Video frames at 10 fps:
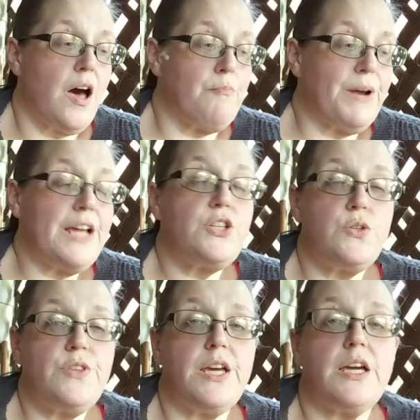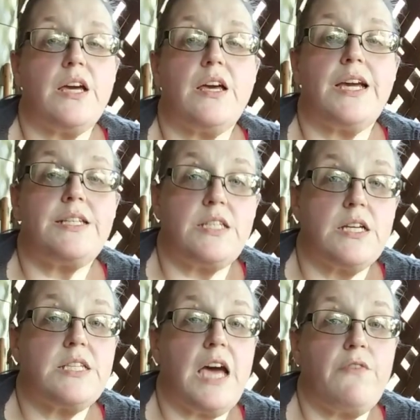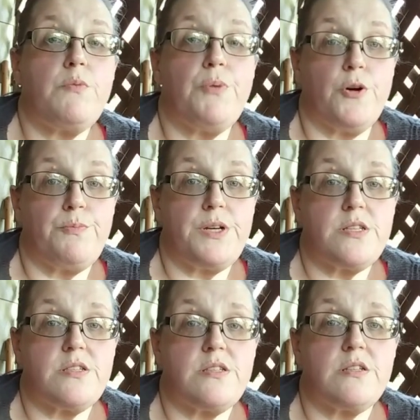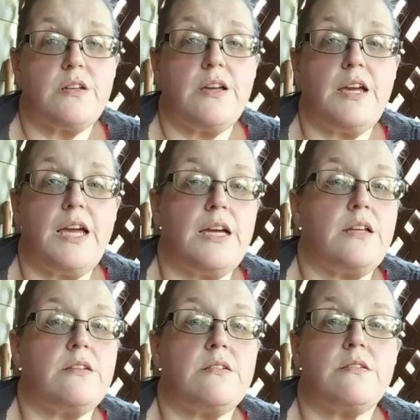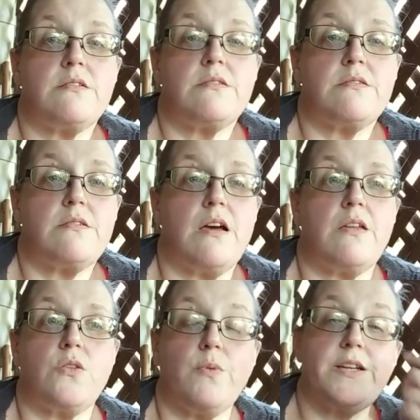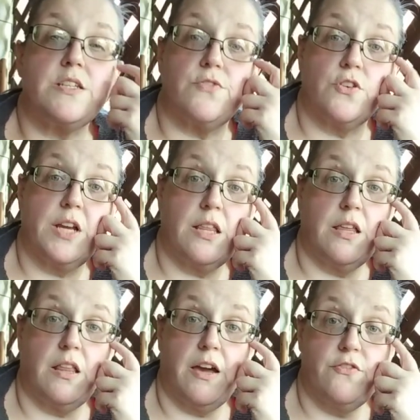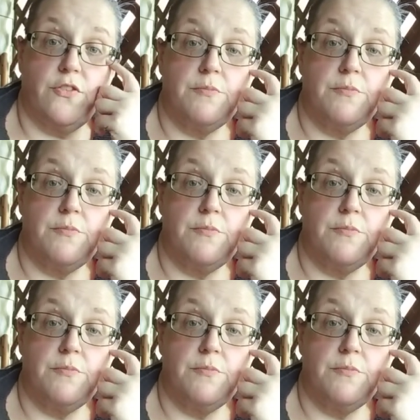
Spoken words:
But I do think it does have a purpose in the rest of your daily life.